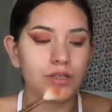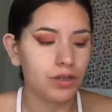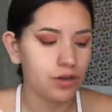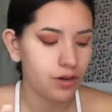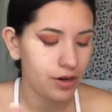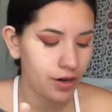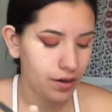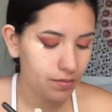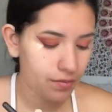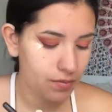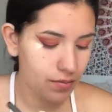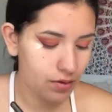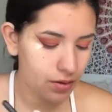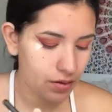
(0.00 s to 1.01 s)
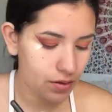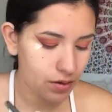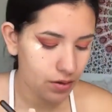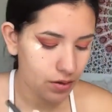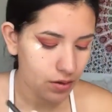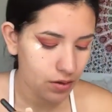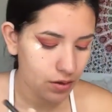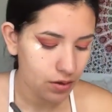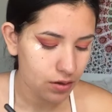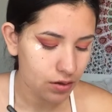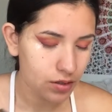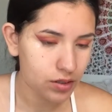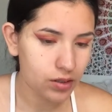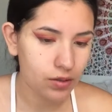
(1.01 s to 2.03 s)
and Cream,
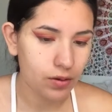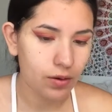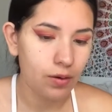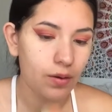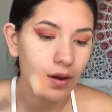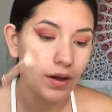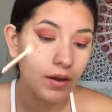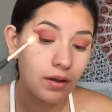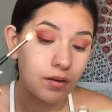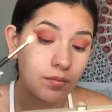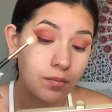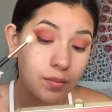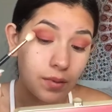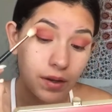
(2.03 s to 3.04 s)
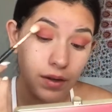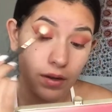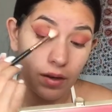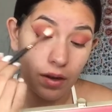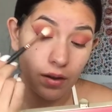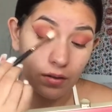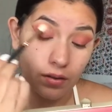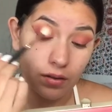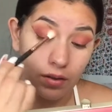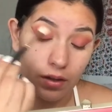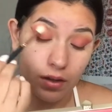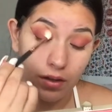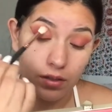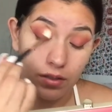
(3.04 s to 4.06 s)
so I can blend out
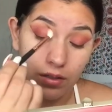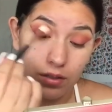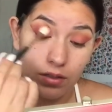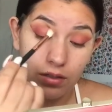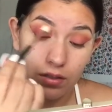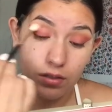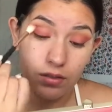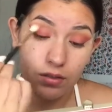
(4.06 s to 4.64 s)
the edges.